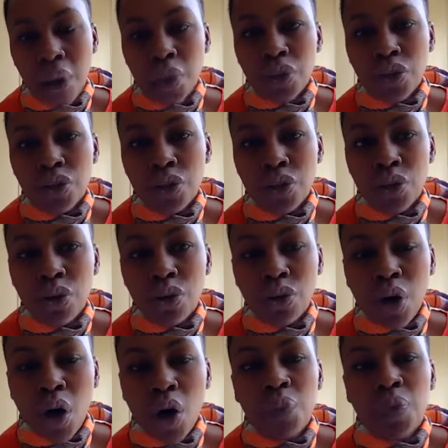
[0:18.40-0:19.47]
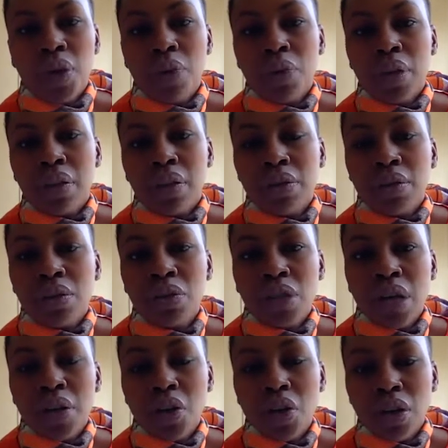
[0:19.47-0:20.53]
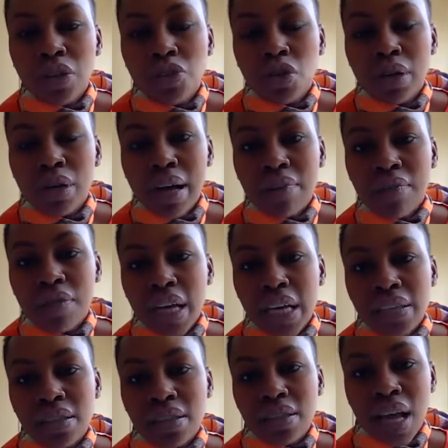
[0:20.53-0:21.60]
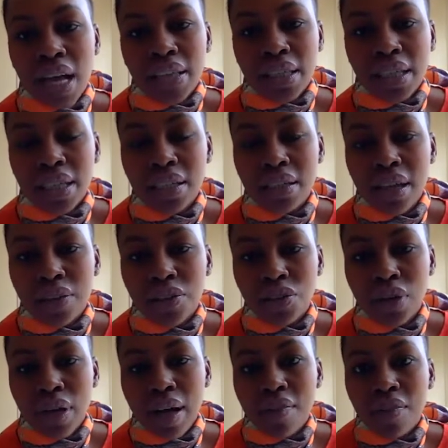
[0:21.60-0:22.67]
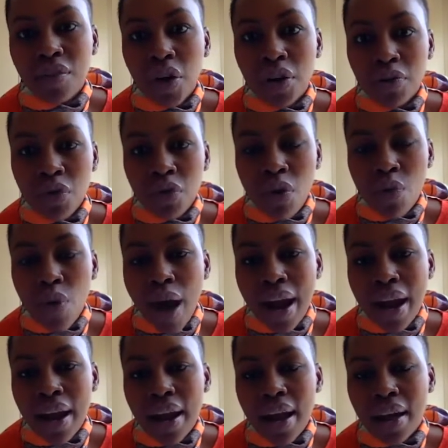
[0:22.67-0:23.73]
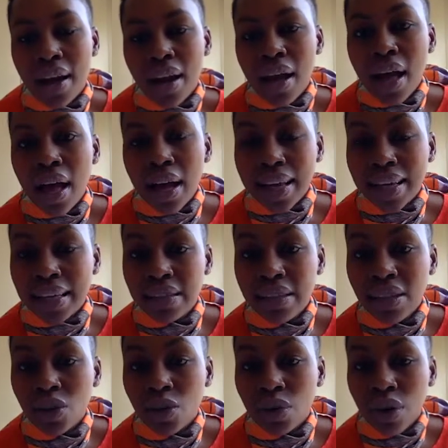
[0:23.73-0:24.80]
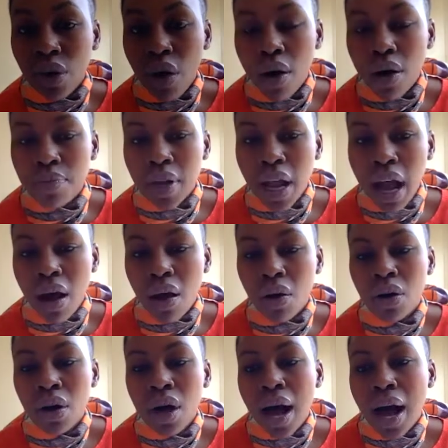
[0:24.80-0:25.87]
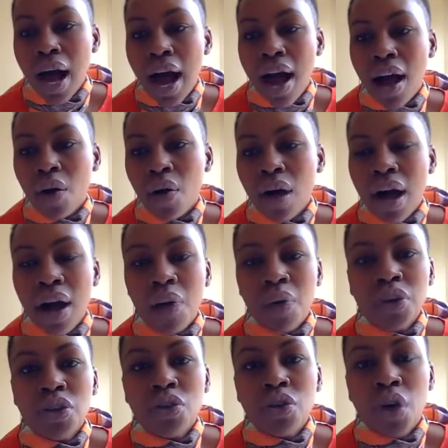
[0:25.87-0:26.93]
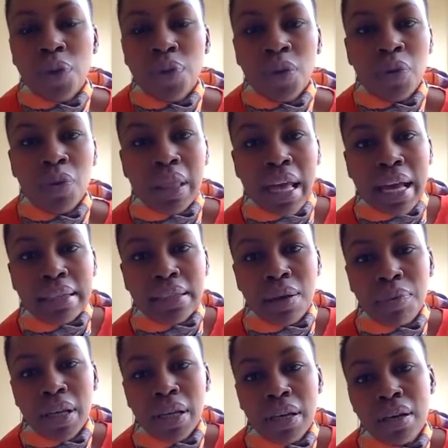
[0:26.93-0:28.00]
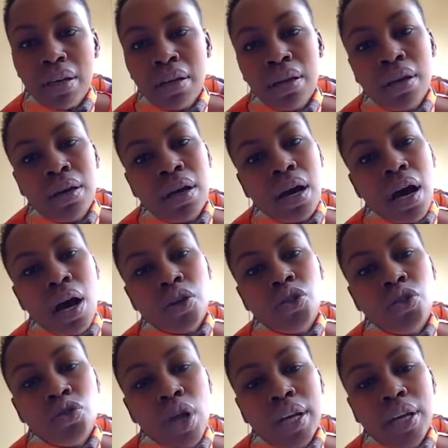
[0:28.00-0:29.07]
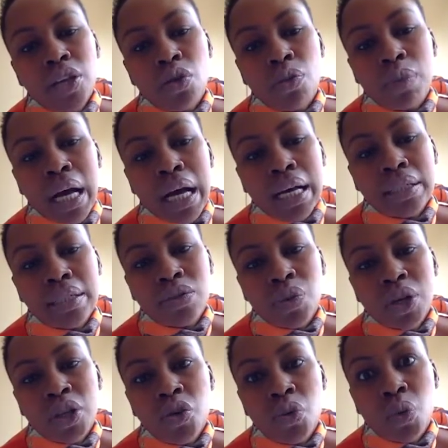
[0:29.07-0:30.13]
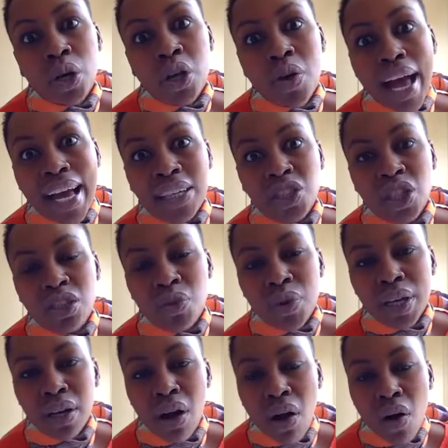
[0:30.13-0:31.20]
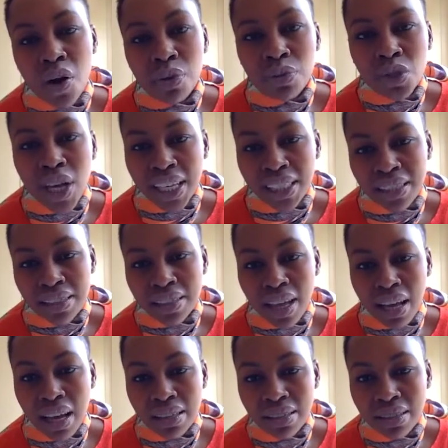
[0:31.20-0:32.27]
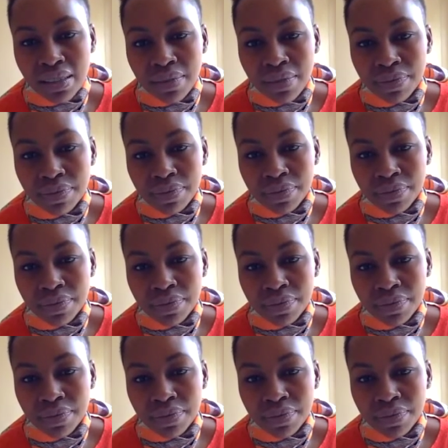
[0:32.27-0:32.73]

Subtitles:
are you coping with, because I know that you love exercising and you love going for a run and I can see you're at home now. How are you coping with that? I mean, how are you training your mind? What are you actually doing at home to exercise?